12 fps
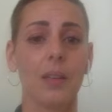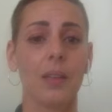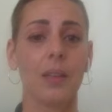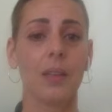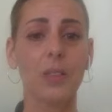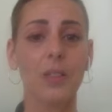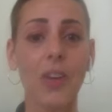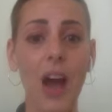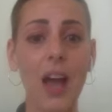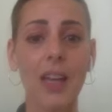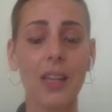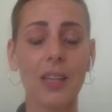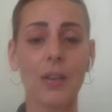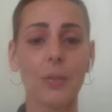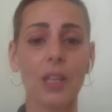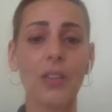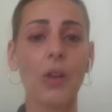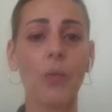it was fine. There
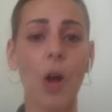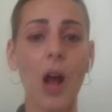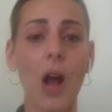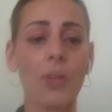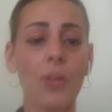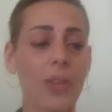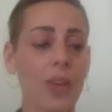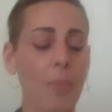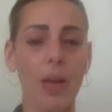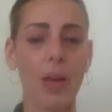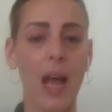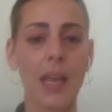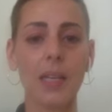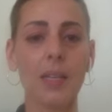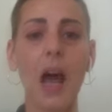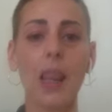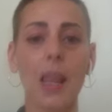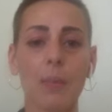was nothing wrong with it, but I did
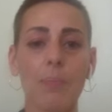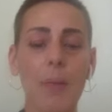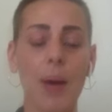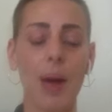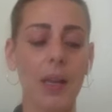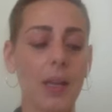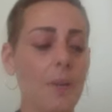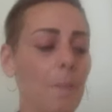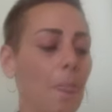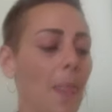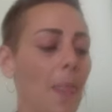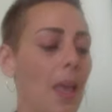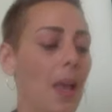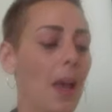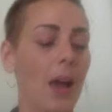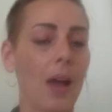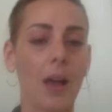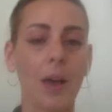not like my body.
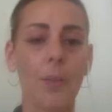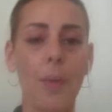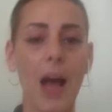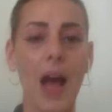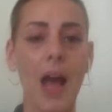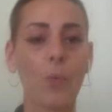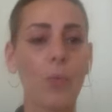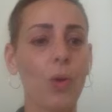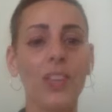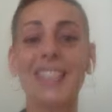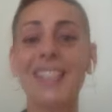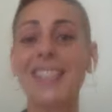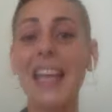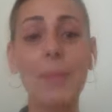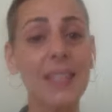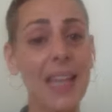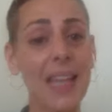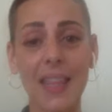Um, I wore the same
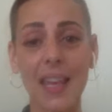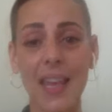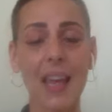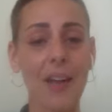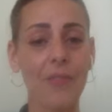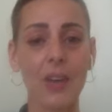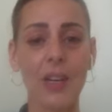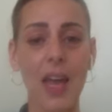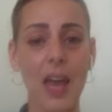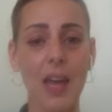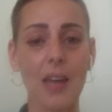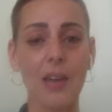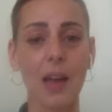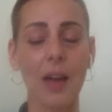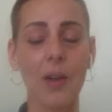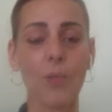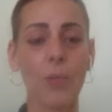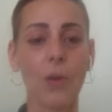exact thing every day.
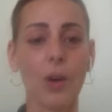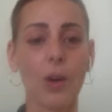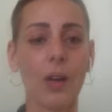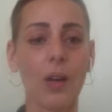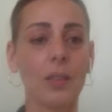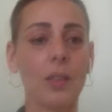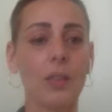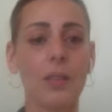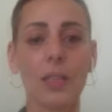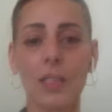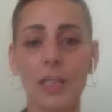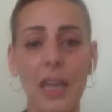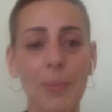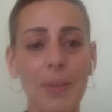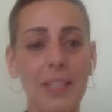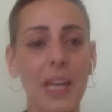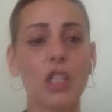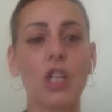I wore the same
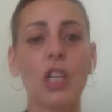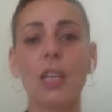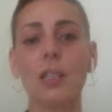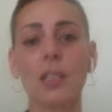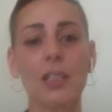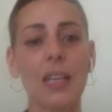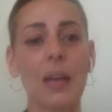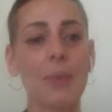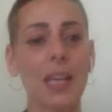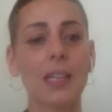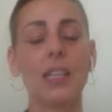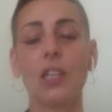exact jeans, the same exact t